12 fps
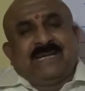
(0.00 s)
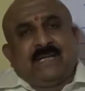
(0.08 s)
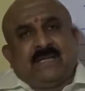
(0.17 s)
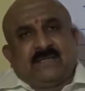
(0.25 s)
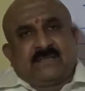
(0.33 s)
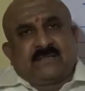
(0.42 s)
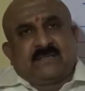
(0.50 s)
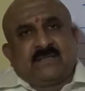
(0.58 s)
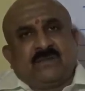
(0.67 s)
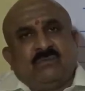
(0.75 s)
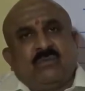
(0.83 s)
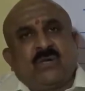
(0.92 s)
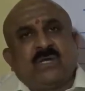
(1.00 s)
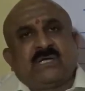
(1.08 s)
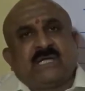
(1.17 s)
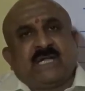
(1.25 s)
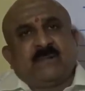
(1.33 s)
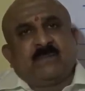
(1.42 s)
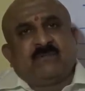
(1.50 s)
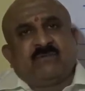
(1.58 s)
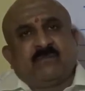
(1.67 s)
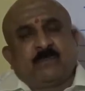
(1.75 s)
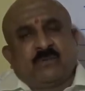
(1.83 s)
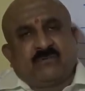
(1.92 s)
tell us what type
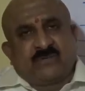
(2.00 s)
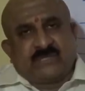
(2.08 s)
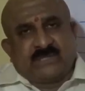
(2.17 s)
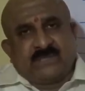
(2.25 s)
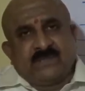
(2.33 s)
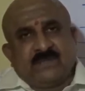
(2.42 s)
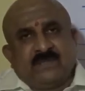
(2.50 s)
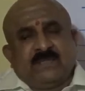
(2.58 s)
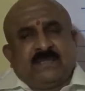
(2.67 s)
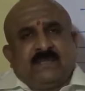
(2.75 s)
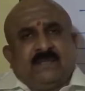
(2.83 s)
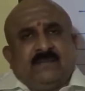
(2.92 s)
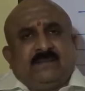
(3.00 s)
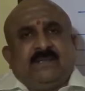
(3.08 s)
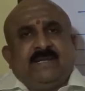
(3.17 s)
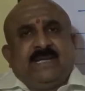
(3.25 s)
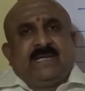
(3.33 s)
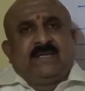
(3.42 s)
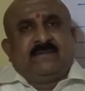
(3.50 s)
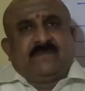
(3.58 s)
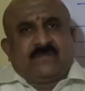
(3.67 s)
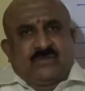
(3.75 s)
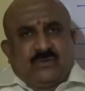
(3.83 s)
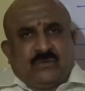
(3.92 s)
of a profession the
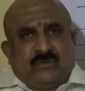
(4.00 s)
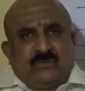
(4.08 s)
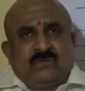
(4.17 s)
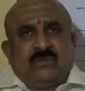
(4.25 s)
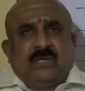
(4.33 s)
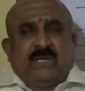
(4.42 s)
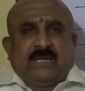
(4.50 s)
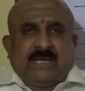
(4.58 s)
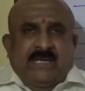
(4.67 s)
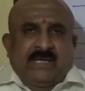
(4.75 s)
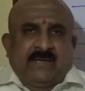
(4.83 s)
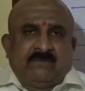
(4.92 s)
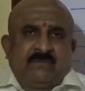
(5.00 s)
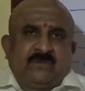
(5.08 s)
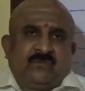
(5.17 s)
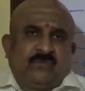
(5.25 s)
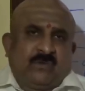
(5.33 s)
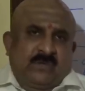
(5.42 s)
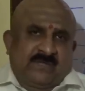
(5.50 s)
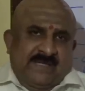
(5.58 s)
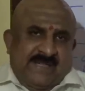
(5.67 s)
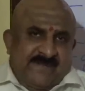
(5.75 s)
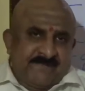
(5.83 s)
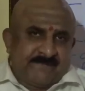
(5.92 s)
native is going to have
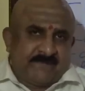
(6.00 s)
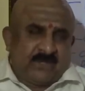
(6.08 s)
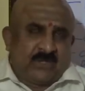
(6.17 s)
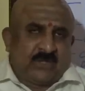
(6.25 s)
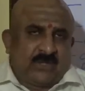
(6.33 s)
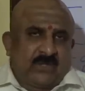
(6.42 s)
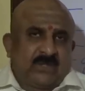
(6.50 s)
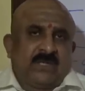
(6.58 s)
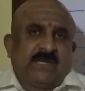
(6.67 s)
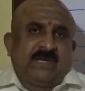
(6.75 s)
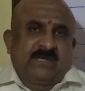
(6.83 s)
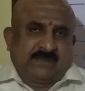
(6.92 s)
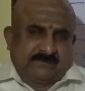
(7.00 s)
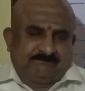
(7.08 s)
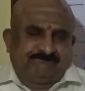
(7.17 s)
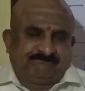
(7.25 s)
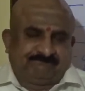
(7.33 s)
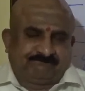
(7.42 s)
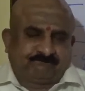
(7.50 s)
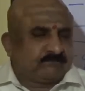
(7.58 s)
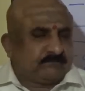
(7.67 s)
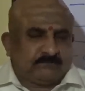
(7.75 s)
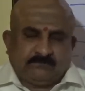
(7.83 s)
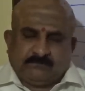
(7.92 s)
for him or her.
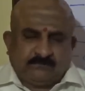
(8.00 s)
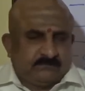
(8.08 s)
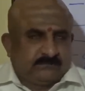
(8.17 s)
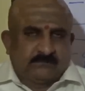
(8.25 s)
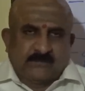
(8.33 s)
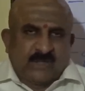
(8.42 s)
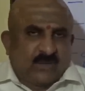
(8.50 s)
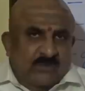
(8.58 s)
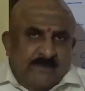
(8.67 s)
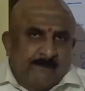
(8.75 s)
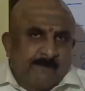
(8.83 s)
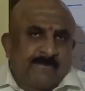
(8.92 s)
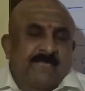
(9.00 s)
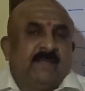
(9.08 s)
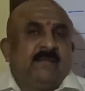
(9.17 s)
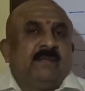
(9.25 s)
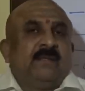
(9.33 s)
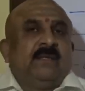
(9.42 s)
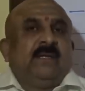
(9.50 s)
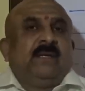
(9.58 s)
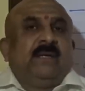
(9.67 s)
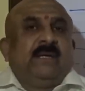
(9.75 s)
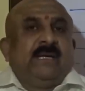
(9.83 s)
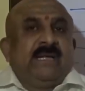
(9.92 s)
Okay.
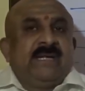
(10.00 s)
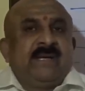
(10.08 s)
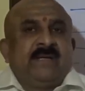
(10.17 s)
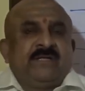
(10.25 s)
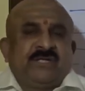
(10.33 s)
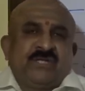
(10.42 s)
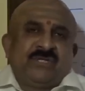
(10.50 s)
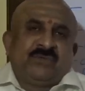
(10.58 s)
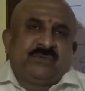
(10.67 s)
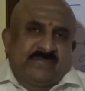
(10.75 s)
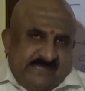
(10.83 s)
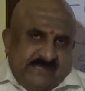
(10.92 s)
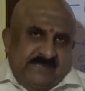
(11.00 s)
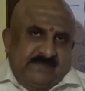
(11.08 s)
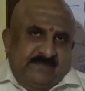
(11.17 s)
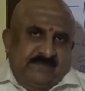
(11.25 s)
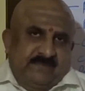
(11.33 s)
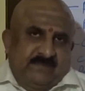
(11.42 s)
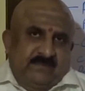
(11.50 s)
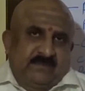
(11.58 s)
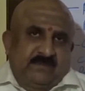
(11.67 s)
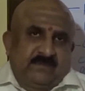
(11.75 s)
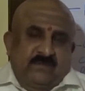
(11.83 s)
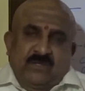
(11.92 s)
In addition to this,
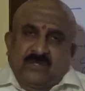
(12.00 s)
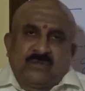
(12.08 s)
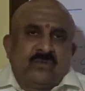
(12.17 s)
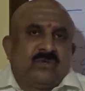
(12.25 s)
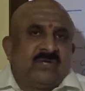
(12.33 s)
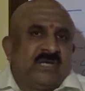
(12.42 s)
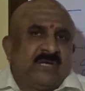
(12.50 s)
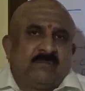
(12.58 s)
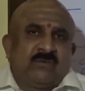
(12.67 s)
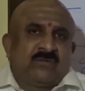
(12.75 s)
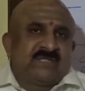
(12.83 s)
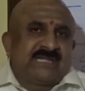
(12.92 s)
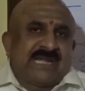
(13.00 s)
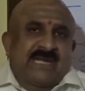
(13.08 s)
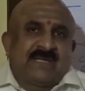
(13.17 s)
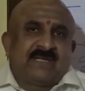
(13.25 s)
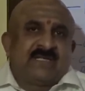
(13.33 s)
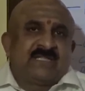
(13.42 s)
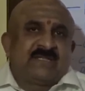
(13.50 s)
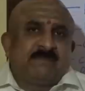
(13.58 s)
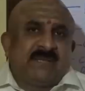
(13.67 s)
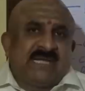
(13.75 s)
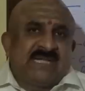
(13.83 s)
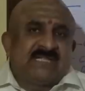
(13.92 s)
not only about
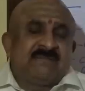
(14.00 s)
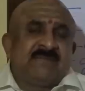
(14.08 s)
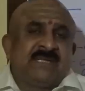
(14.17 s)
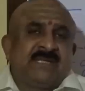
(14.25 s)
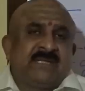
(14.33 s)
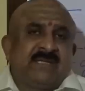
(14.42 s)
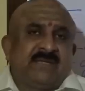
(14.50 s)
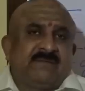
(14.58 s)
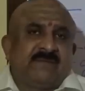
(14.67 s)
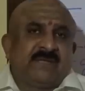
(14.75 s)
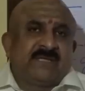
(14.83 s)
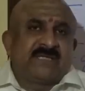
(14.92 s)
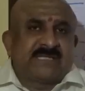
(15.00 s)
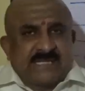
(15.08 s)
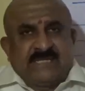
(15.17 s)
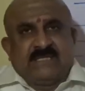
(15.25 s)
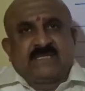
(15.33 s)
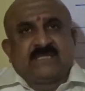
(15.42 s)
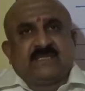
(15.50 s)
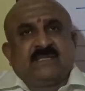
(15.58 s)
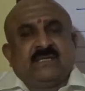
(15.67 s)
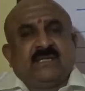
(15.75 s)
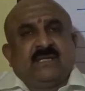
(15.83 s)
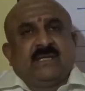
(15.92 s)
Saturn's placement in different signs,